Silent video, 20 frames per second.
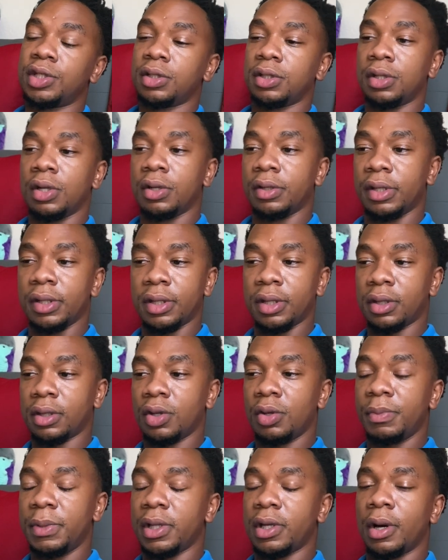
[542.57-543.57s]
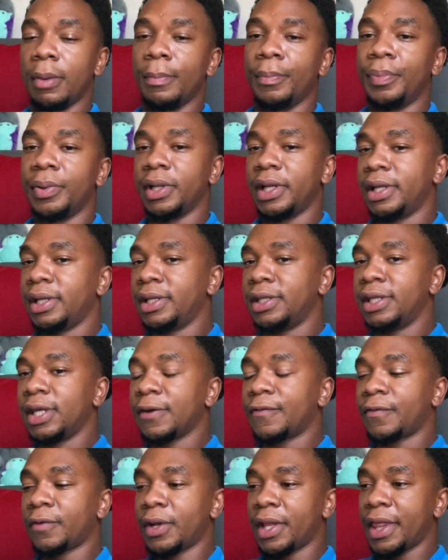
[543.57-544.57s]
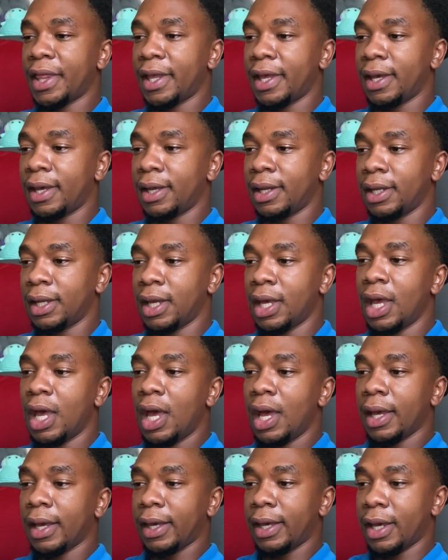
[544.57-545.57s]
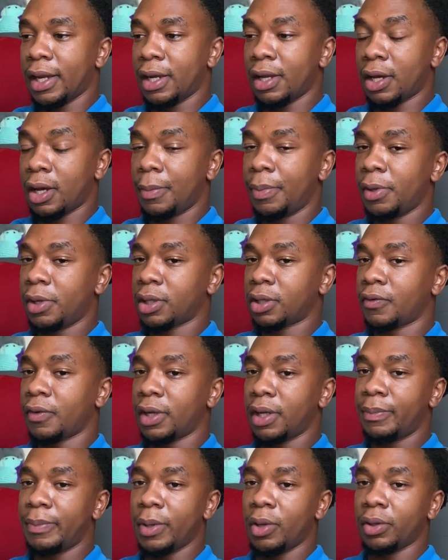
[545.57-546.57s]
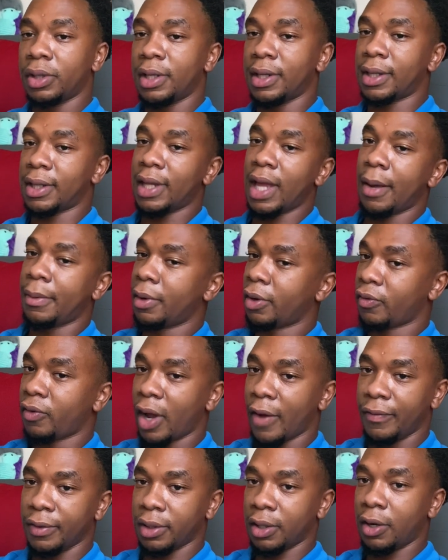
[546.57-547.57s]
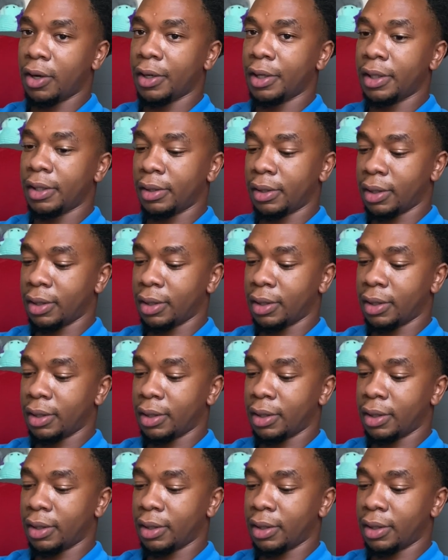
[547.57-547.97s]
You know, this is going to be completely different than getting a computer that's already built and slapping a graphics card in.